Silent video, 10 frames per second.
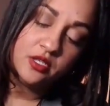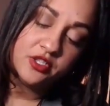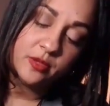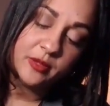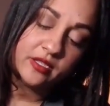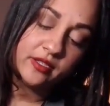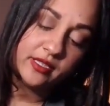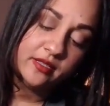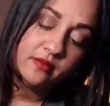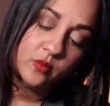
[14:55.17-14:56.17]
Show me
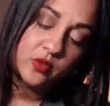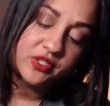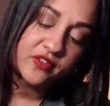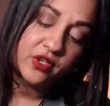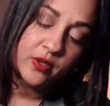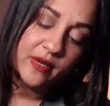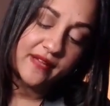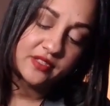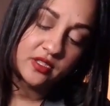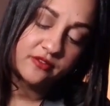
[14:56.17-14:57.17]
clearly. What does Virgo
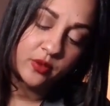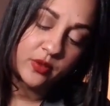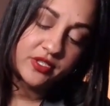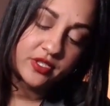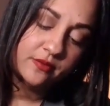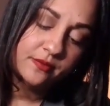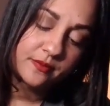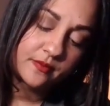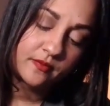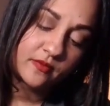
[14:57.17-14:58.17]
have to look forward to?
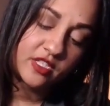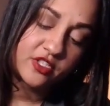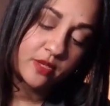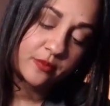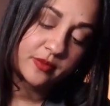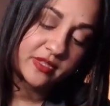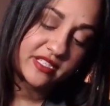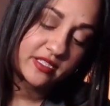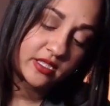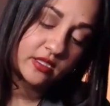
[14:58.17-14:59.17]
Jumper,
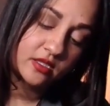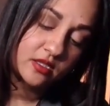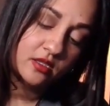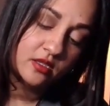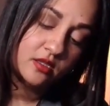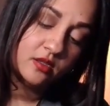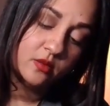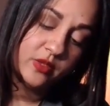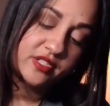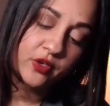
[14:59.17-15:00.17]
please.
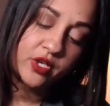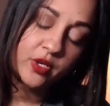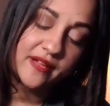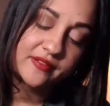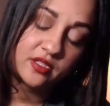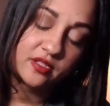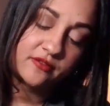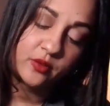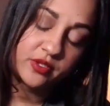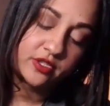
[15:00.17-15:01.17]
What does Virgo have to look forward